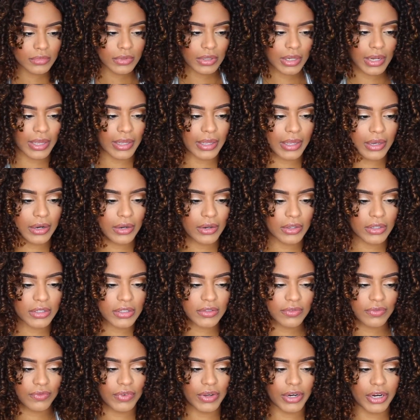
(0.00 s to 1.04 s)
Like it
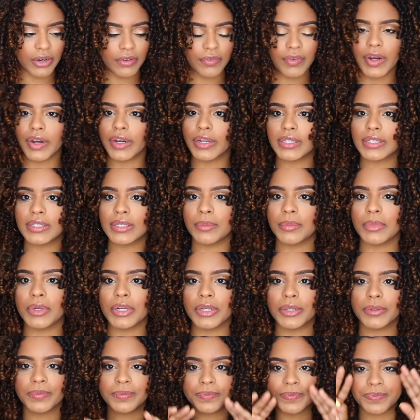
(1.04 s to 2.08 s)
looks very, very
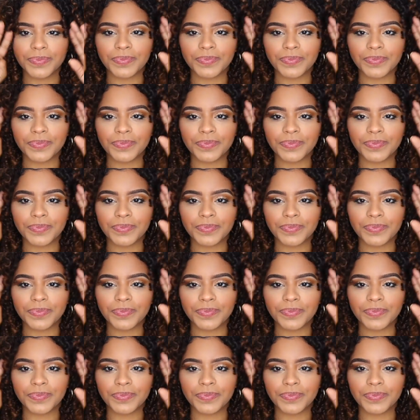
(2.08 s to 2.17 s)
similar.